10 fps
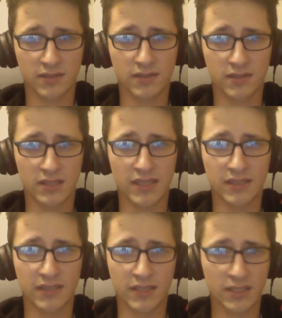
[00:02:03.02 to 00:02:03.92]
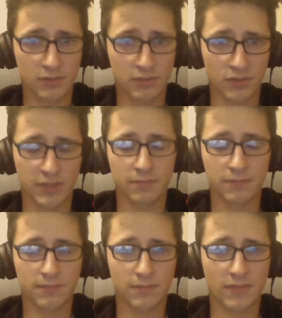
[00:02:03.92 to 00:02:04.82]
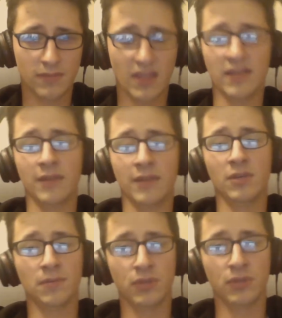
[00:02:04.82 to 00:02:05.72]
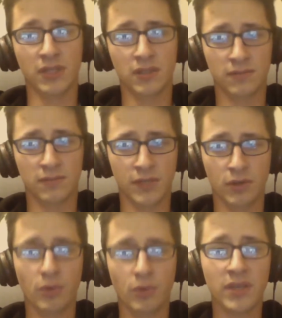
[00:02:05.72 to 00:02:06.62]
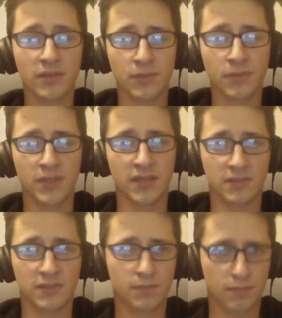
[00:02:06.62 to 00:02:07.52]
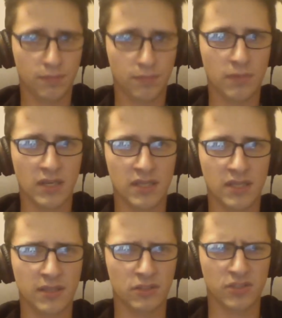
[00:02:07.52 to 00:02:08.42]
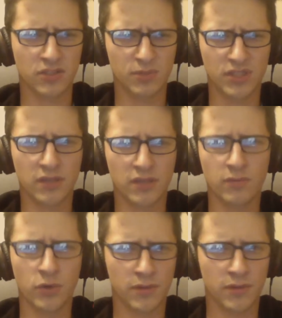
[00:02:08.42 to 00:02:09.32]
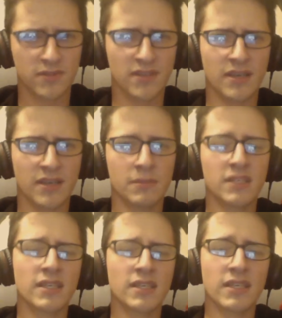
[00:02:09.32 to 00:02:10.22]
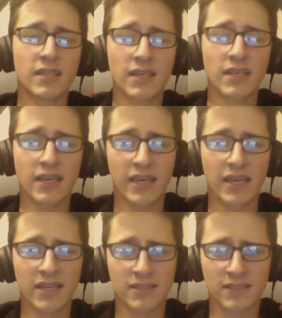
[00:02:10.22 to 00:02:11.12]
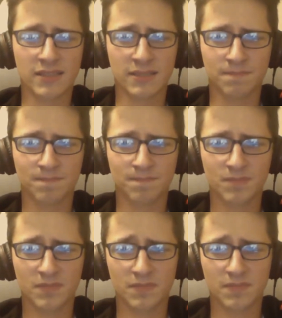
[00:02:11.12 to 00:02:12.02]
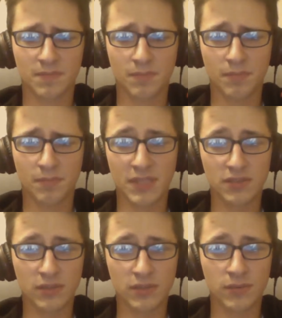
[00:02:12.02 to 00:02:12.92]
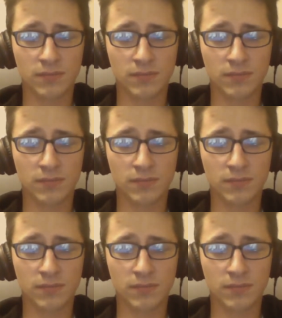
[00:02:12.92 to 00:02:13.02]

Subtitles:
in the day leading up to it, and then I'd be uploading a video a week for you guys. I think it was just going to be Shadow of Mordor at the time. And basically,